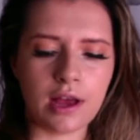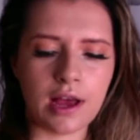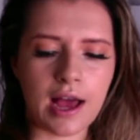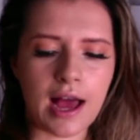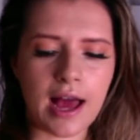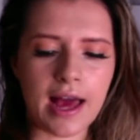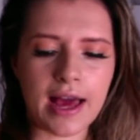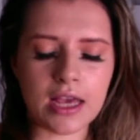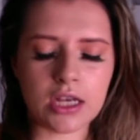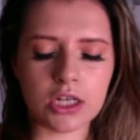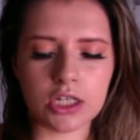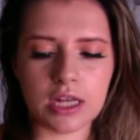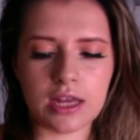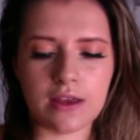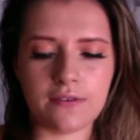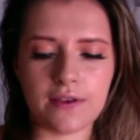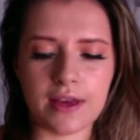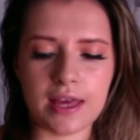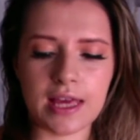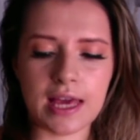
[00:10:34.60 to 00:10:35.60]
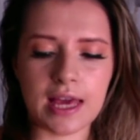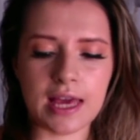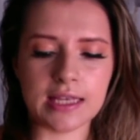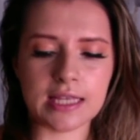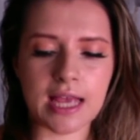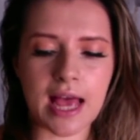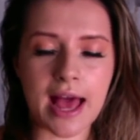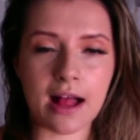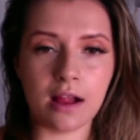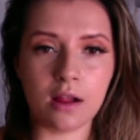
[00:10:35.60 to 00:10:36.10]
I actually think it is
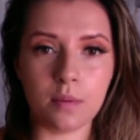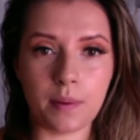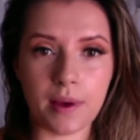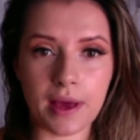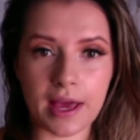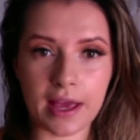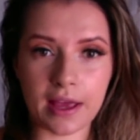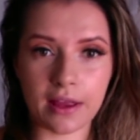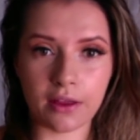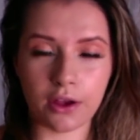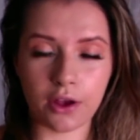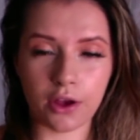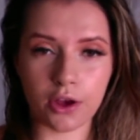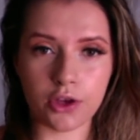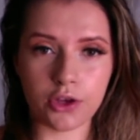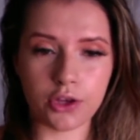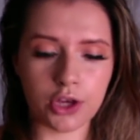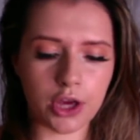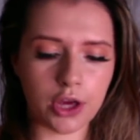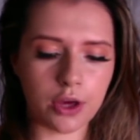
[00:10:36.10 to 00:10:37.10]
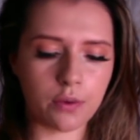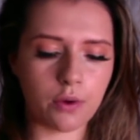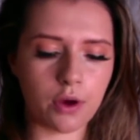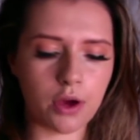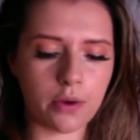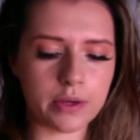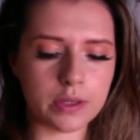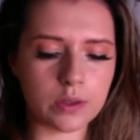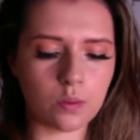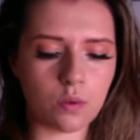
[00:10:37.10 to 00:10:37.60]
helping you
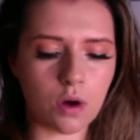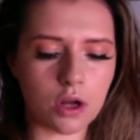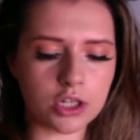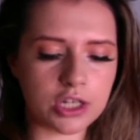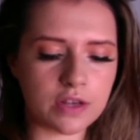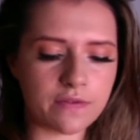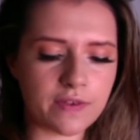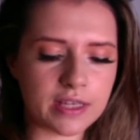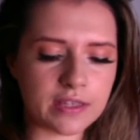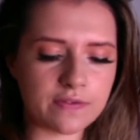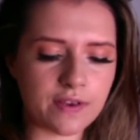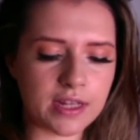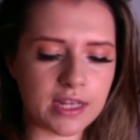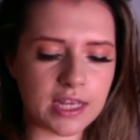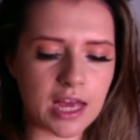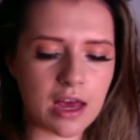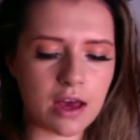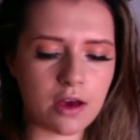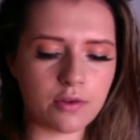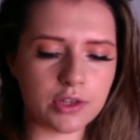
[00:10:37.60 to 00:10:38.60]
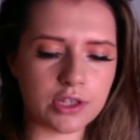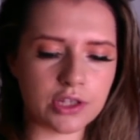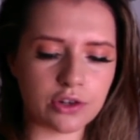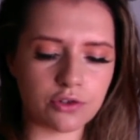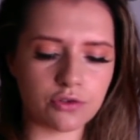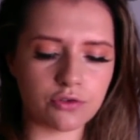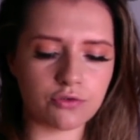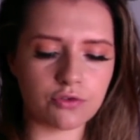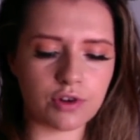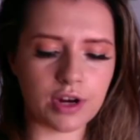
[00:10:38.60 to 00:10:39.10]
who is watching this video to
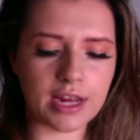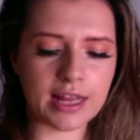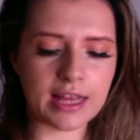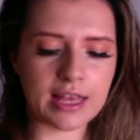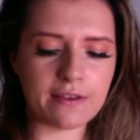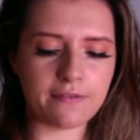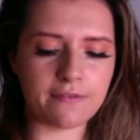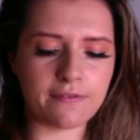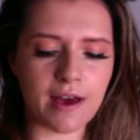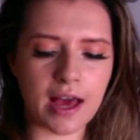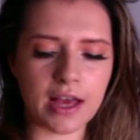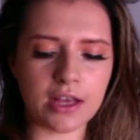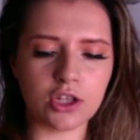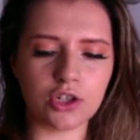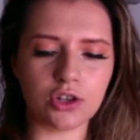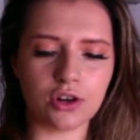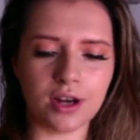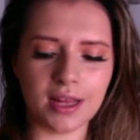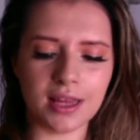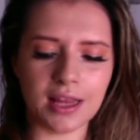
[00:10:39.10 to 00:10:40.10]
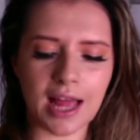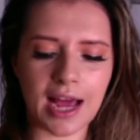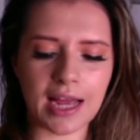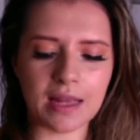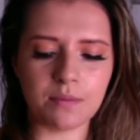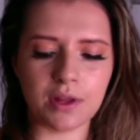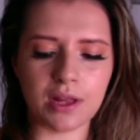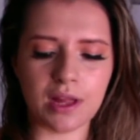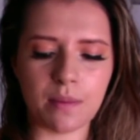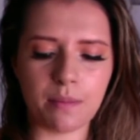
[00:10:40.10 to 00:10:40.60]
really find your
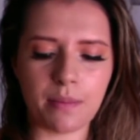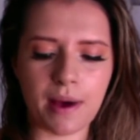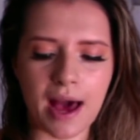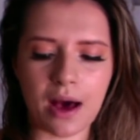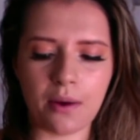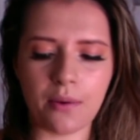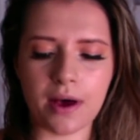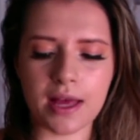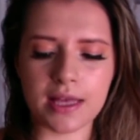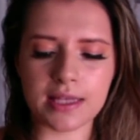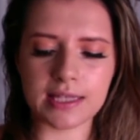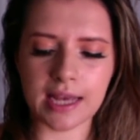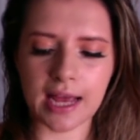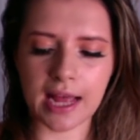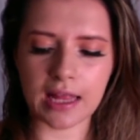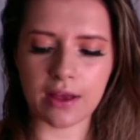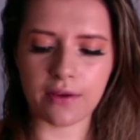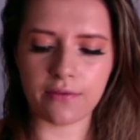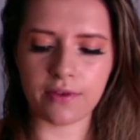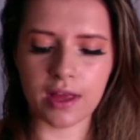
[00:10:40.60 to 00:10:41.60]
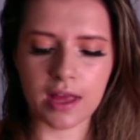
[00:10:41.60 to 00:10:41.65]
alignment and power to kind of